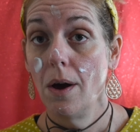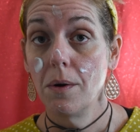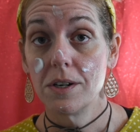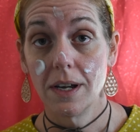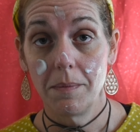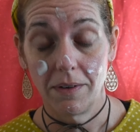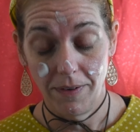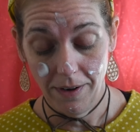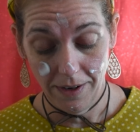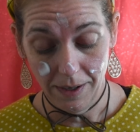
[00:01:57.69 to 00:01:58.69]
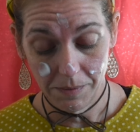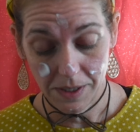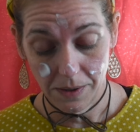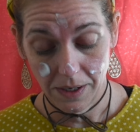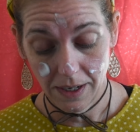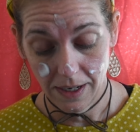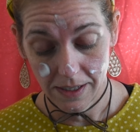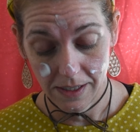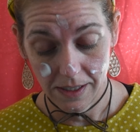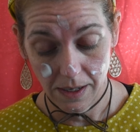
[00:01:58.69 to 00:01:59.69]
which I'll get my phone up so I can
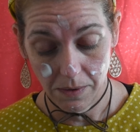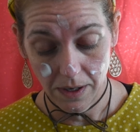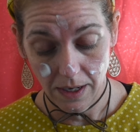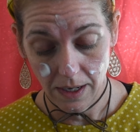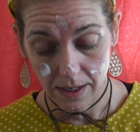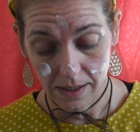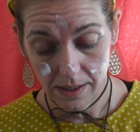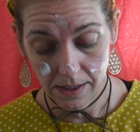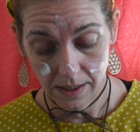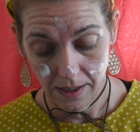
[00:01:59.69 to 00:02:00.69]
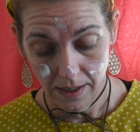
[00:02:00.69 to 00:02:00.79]
actually see what it is.